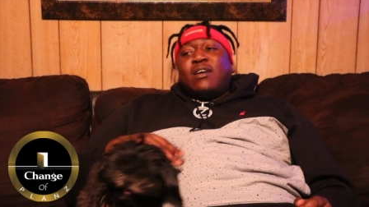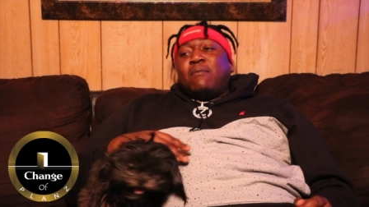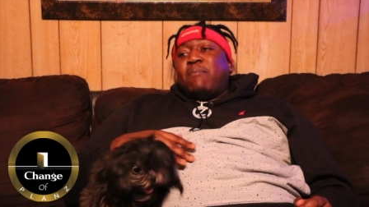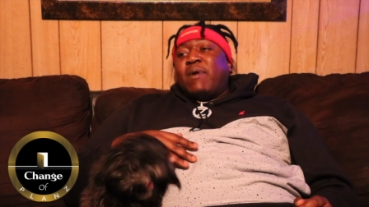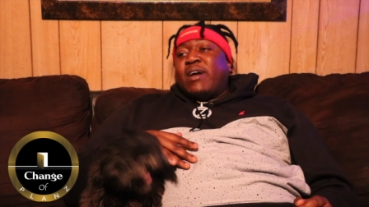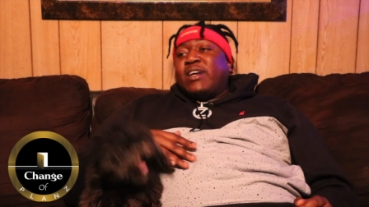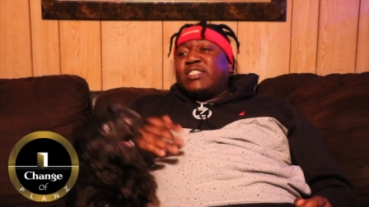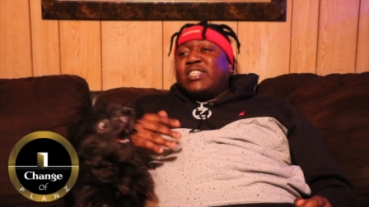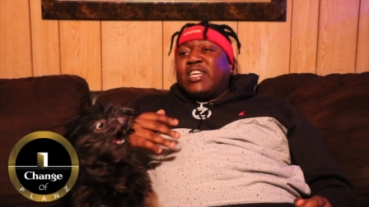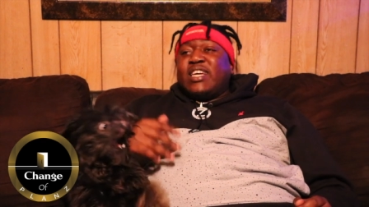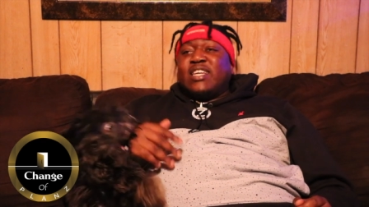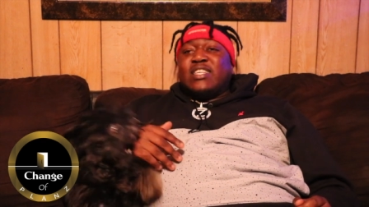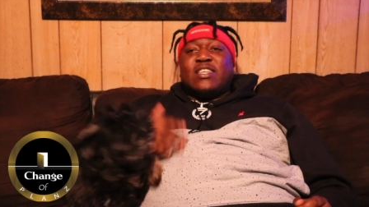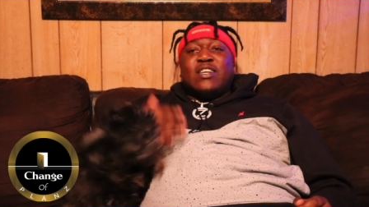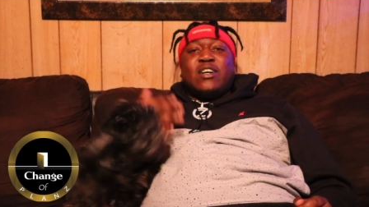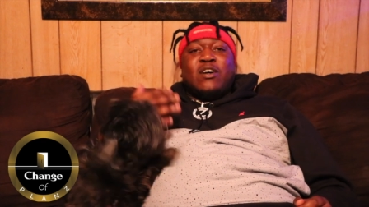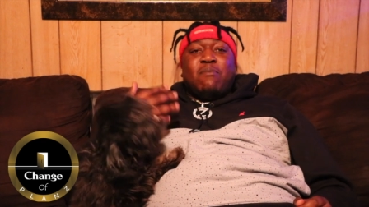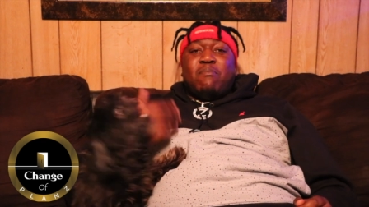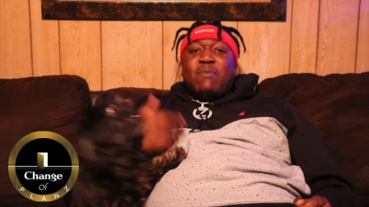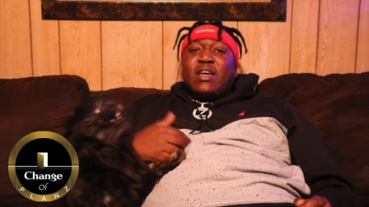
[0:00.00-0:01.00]
basically it's
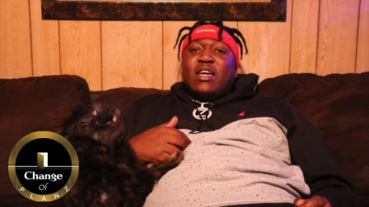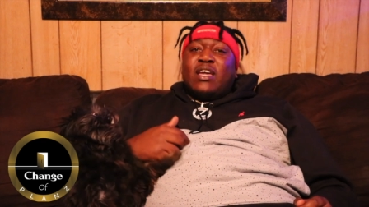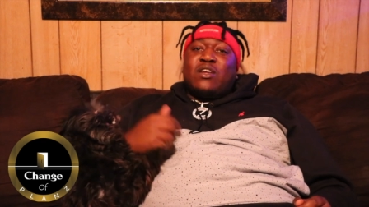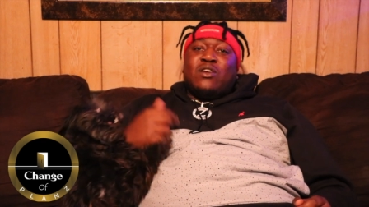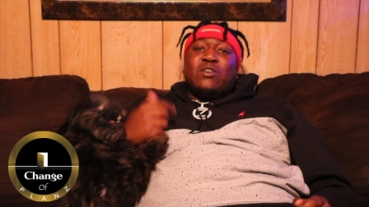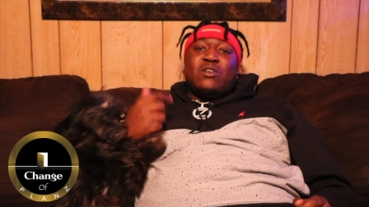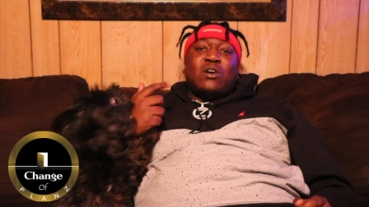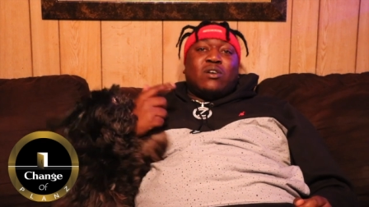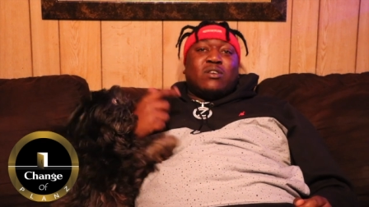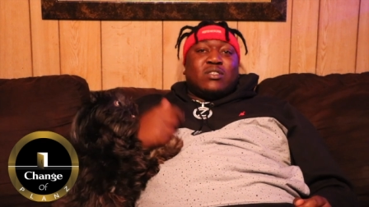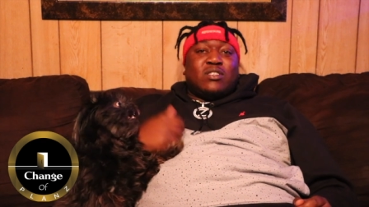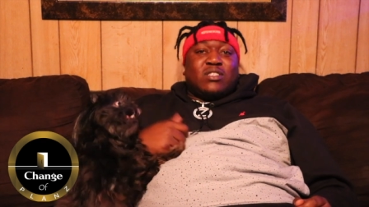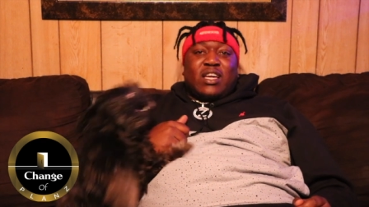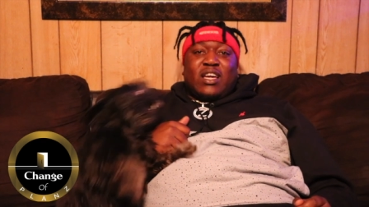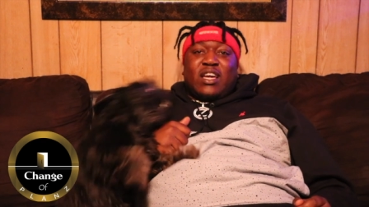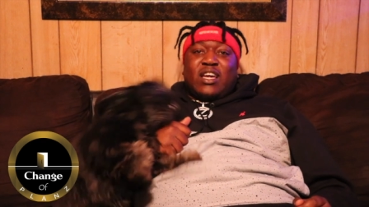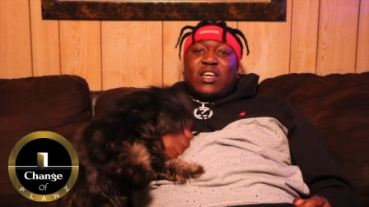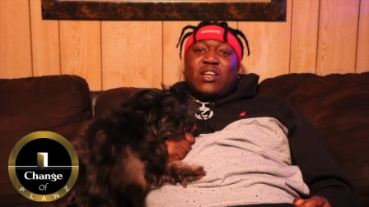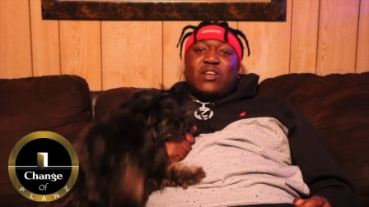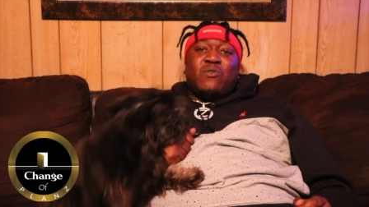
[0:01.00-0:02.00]
up mean, you know what I'm
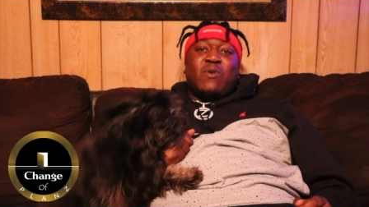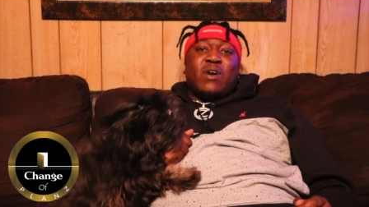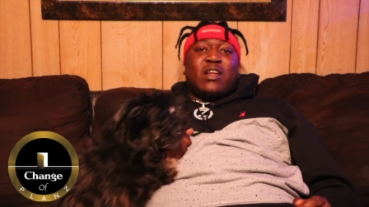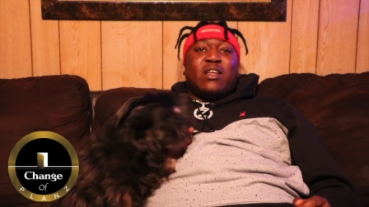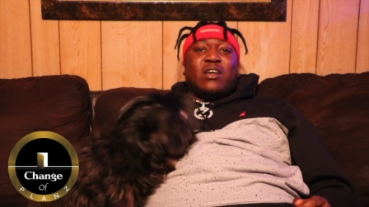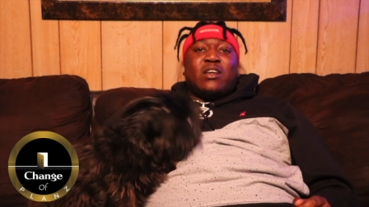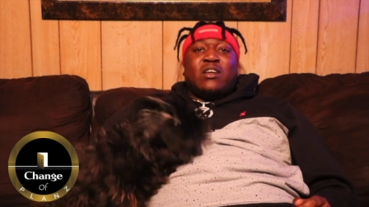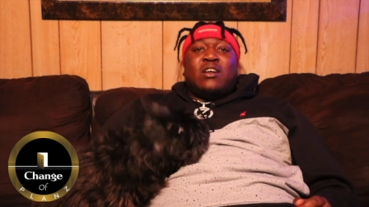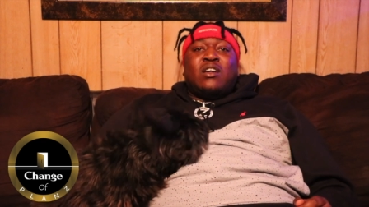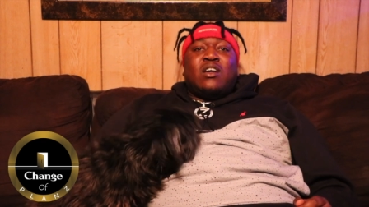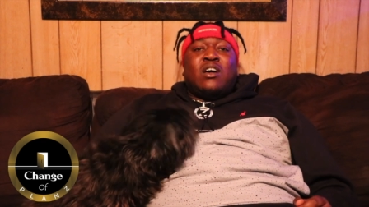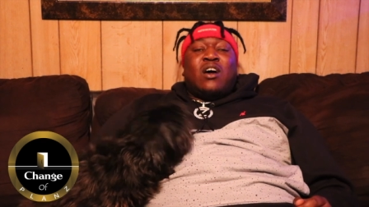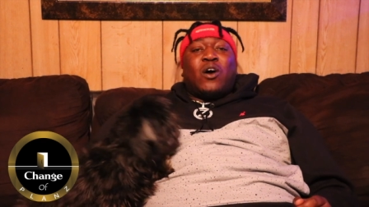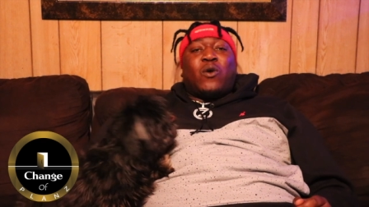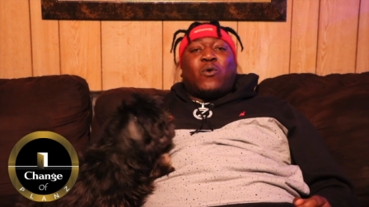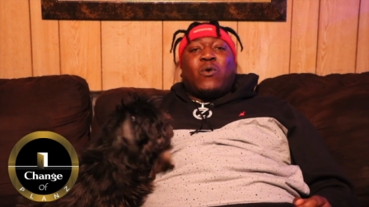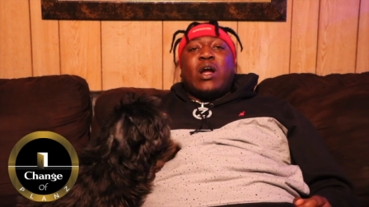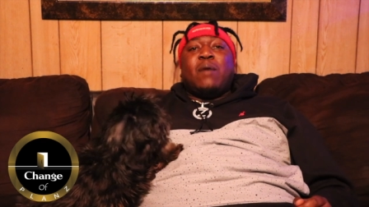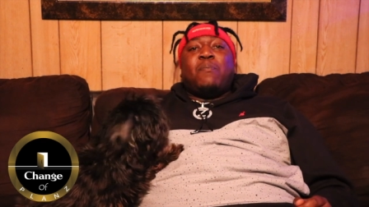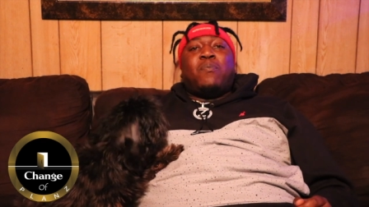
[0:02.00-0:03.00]
saying, you had a, a
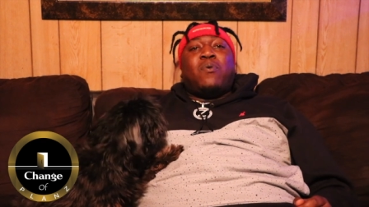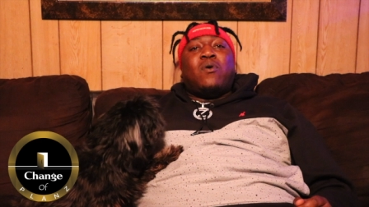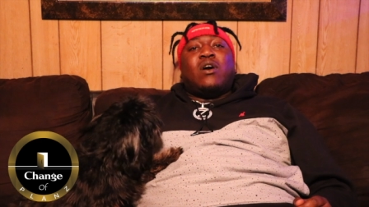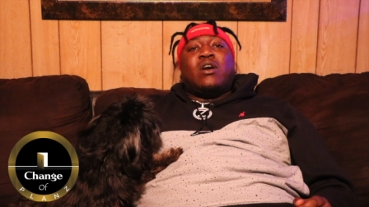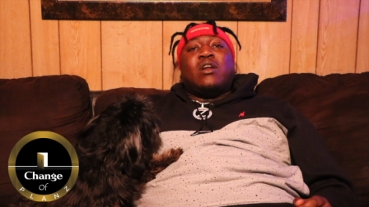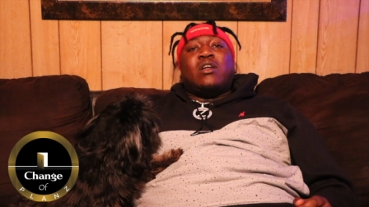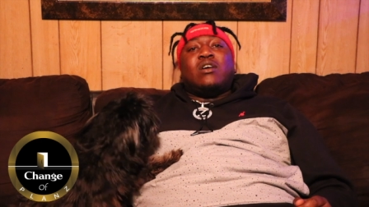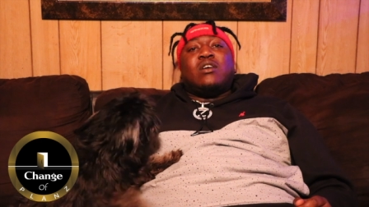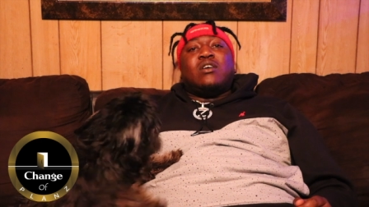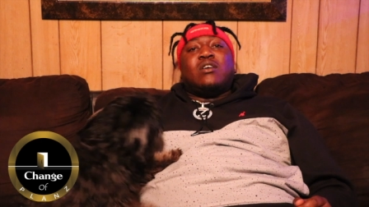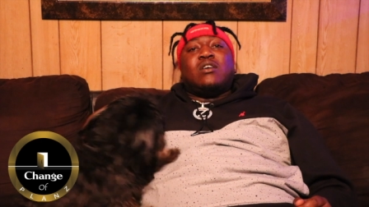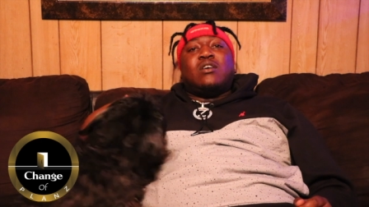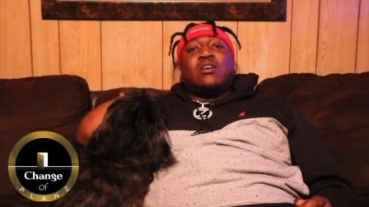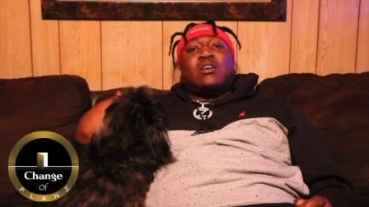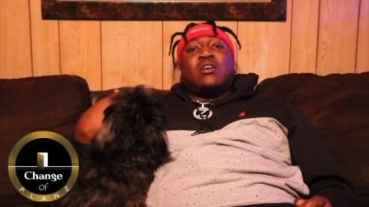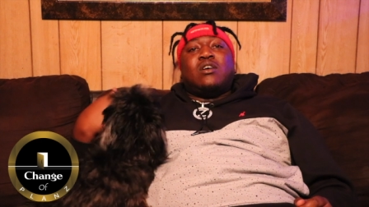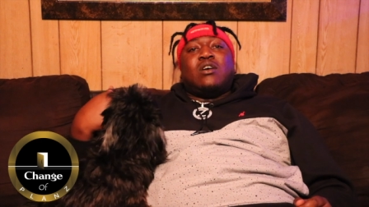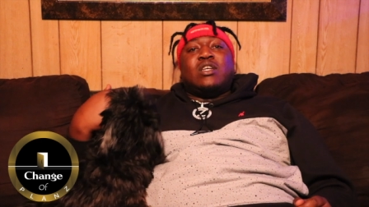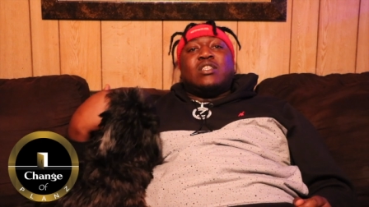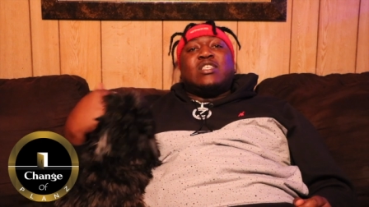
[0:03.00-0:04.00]
great part
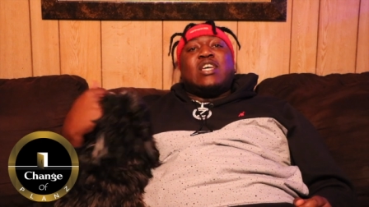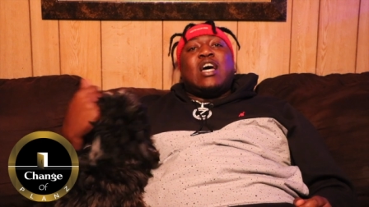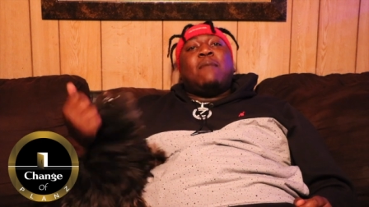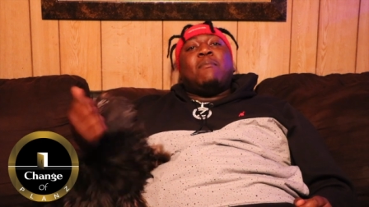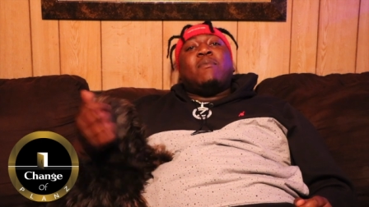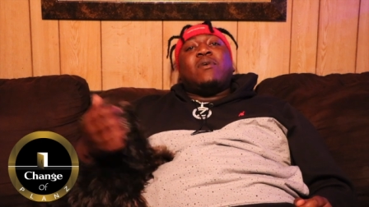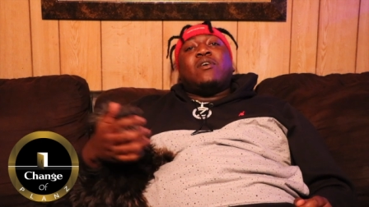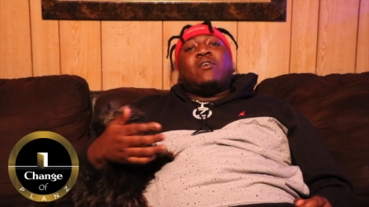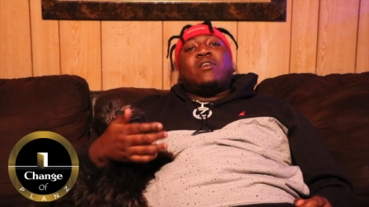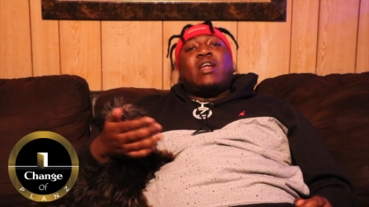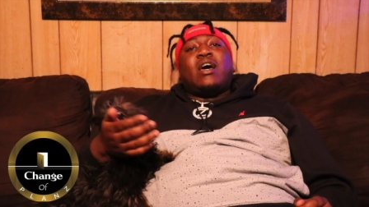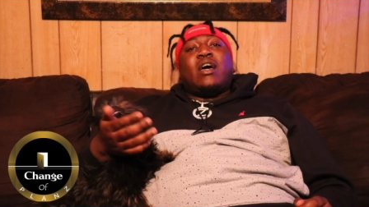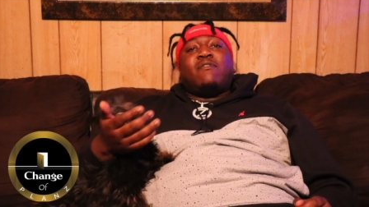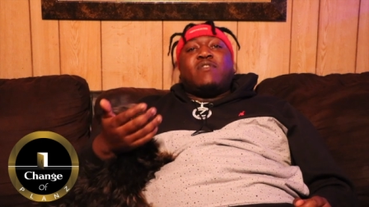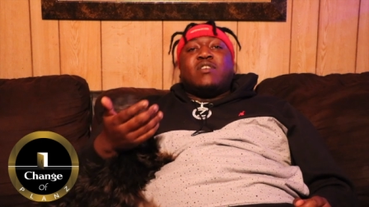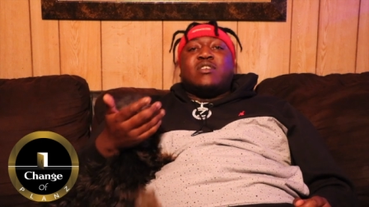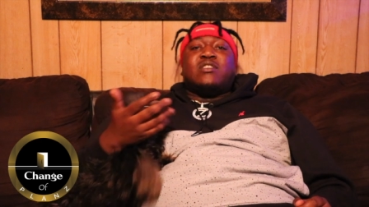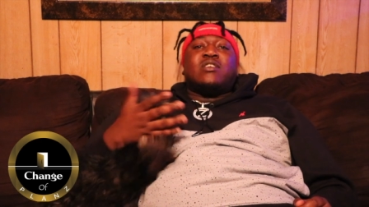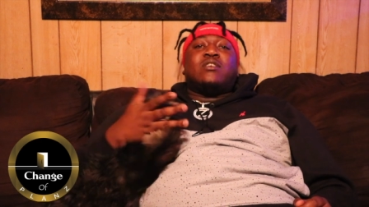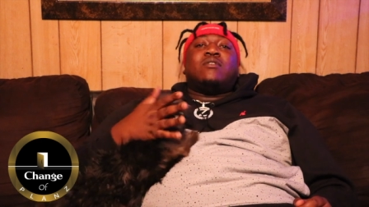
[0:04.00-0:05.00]
of a time in your
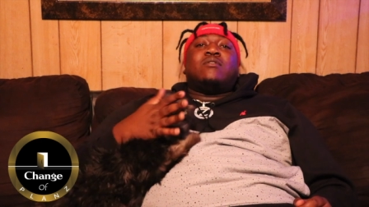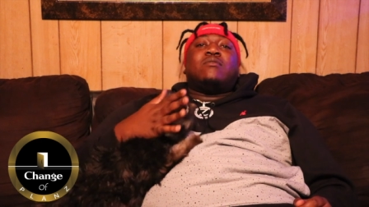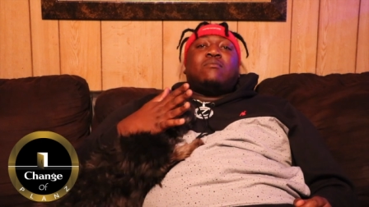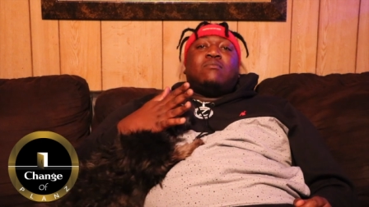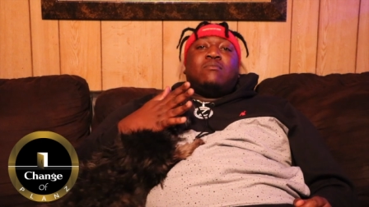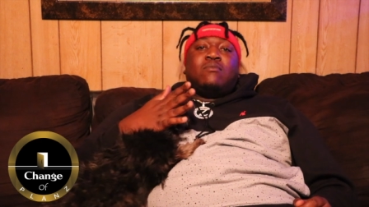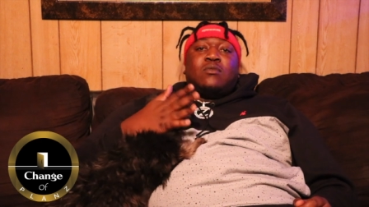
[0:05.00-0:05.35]
life. It's up.